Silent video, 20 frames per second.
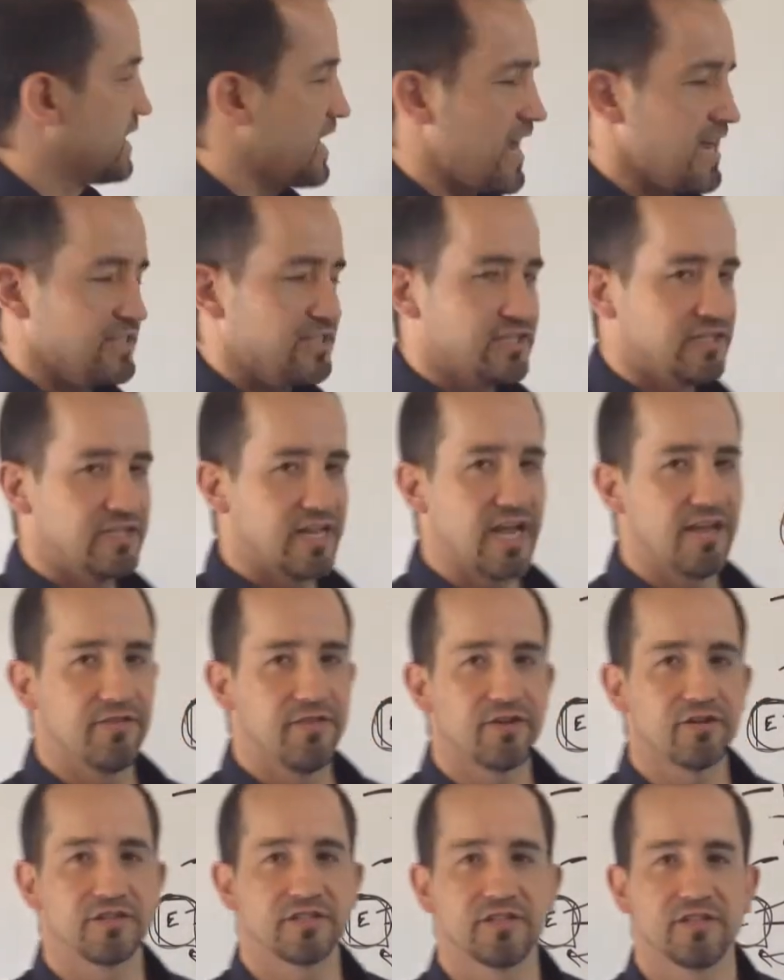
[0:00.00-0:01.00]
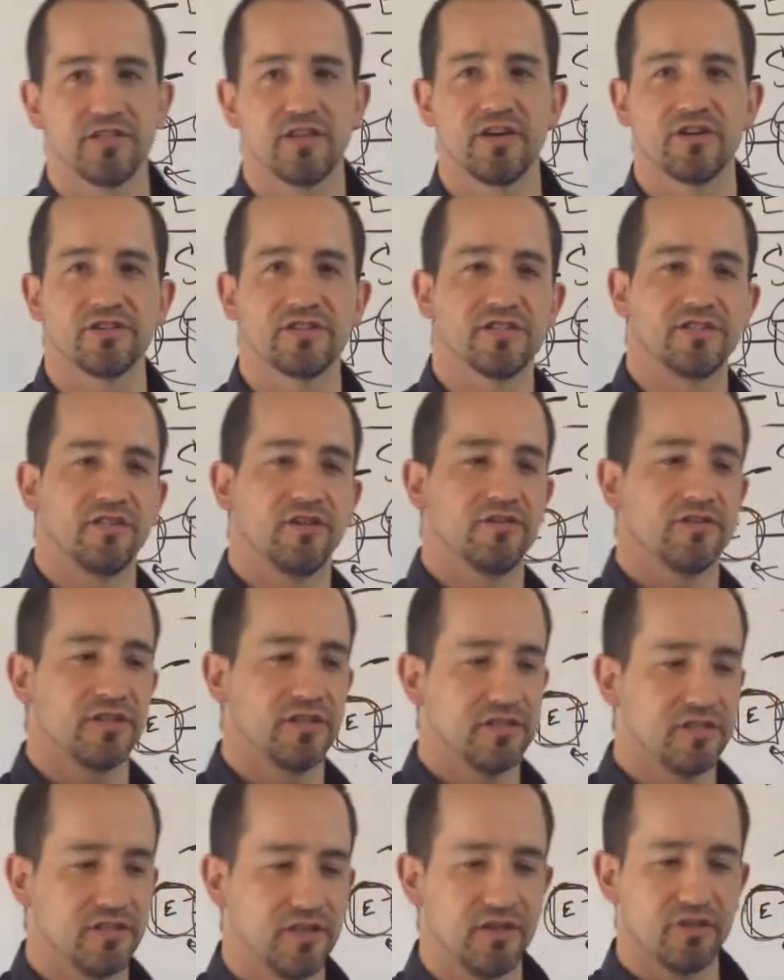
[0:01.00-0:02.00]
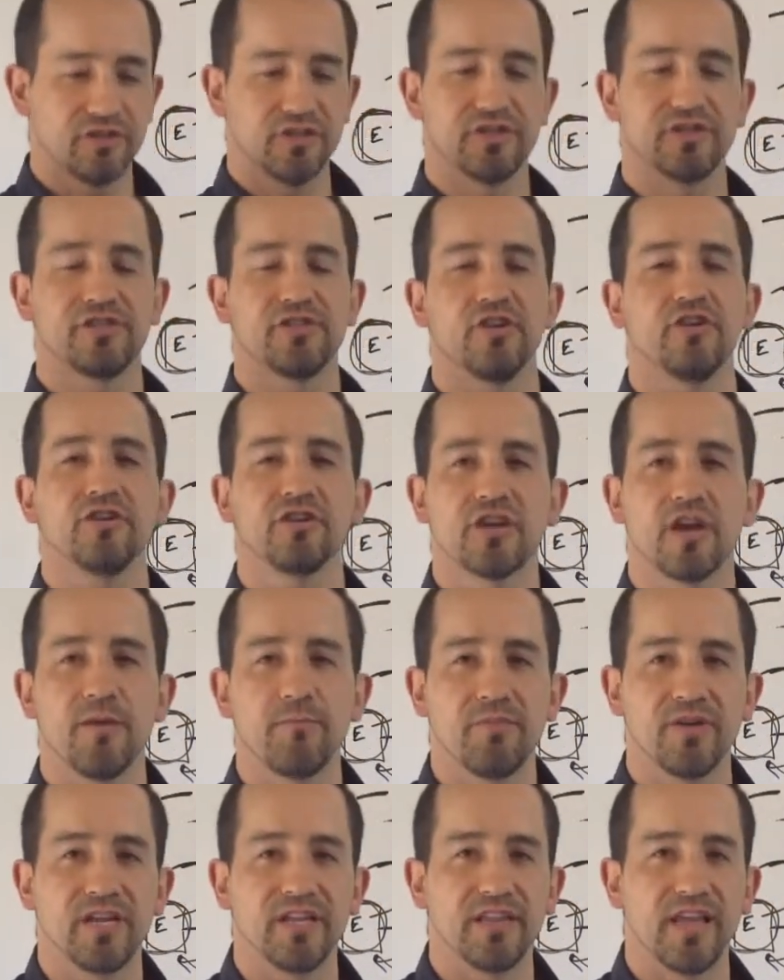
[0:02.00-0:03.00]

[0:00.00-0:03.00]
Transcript: guys, is that there's a certain company